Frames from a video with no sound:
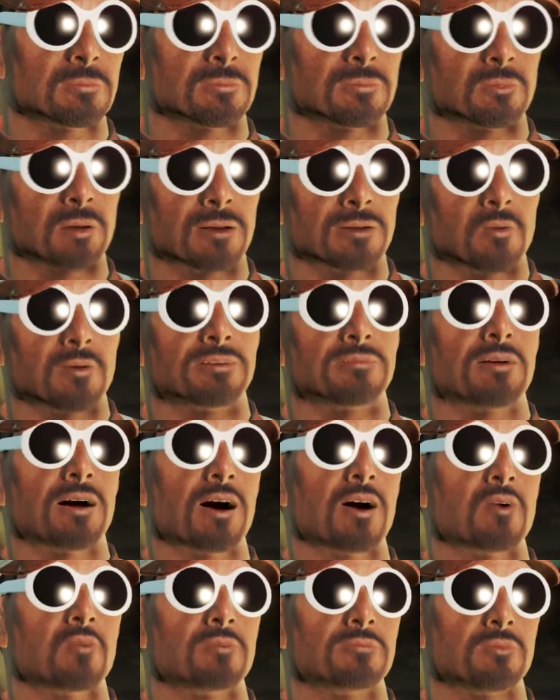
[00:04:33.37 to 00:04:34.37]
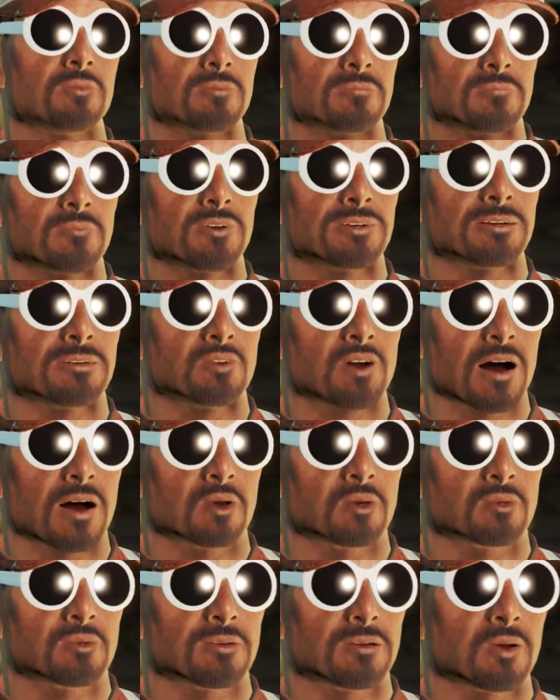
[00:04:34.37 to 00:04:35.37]
I just want to talk with whoever's in
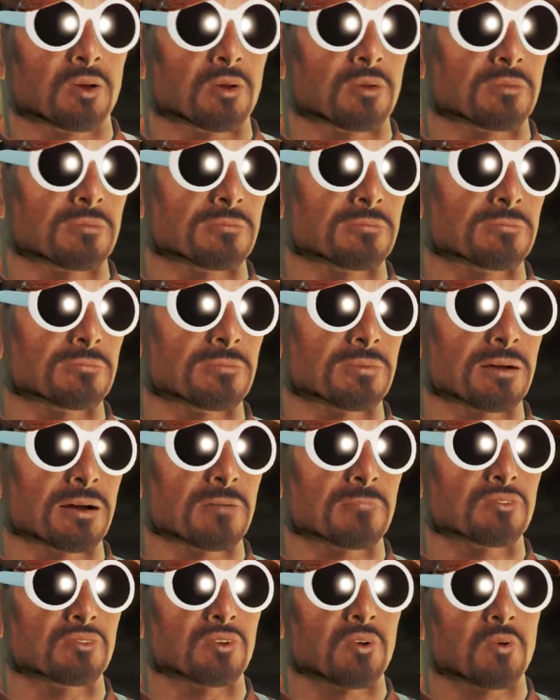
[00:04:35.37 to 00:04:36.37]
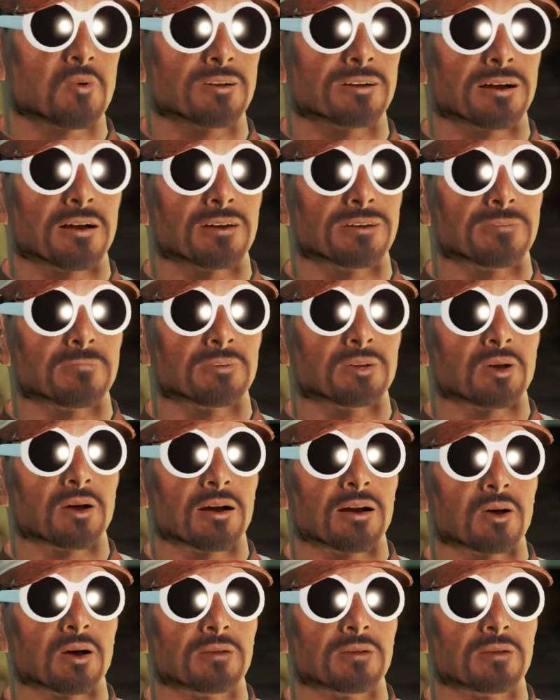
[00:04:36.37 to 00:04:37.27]
charge here. I'm sure we can come to an